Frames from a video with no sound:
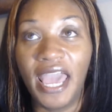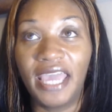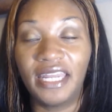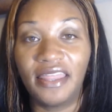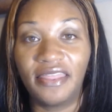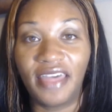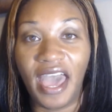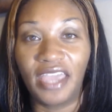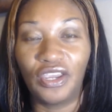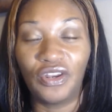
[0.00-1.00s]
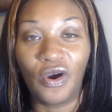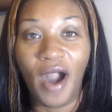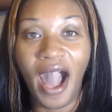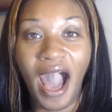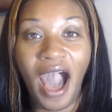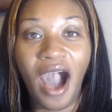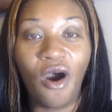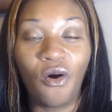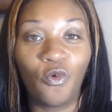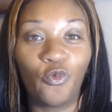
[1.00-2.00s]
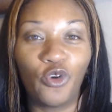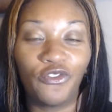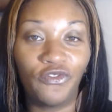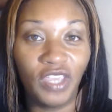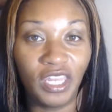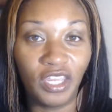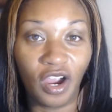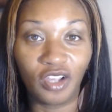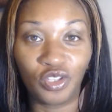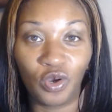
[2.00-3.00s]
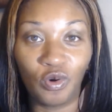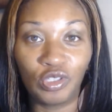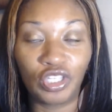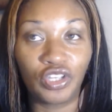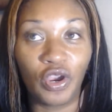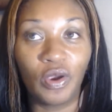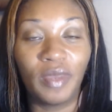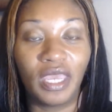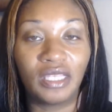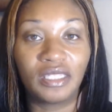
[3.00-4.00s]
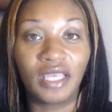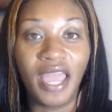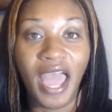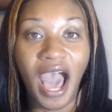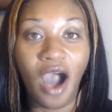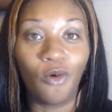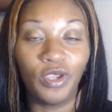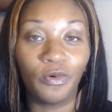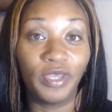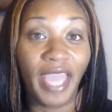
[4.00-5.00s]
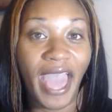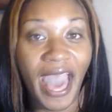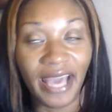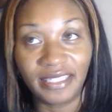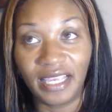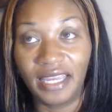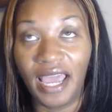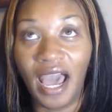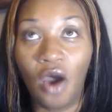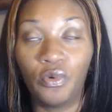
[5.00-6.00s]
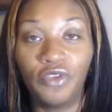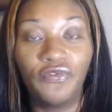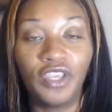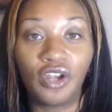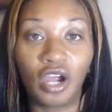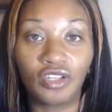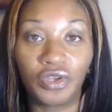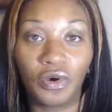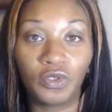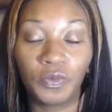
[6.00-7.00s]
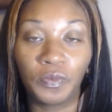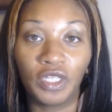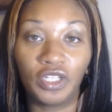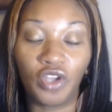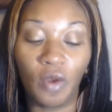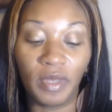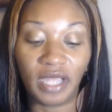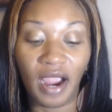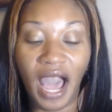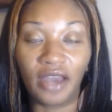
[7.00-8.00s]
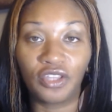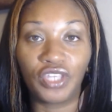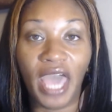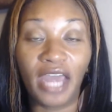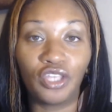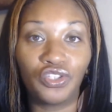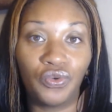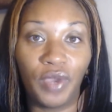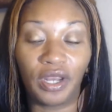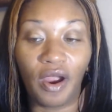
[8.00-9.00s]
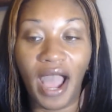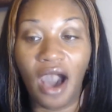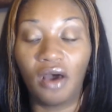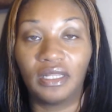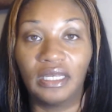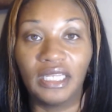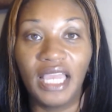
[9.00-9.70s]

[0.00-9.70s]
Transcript: And in that, you know, how we're feeding our souls determines how we react, and how we feed our souls determines our attitude and our outlook.